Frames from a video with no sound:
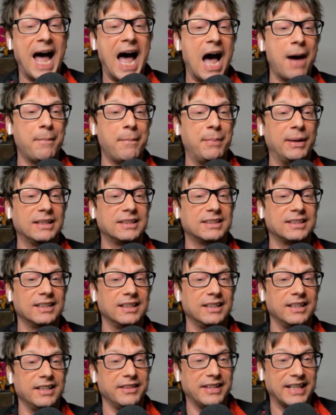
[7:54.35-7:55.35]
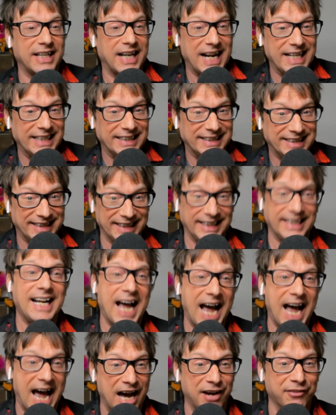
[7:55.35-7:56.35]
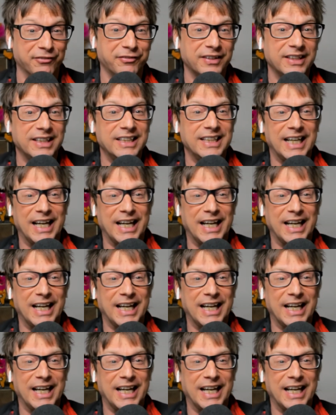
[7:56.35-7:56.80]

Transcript: habits that I did have.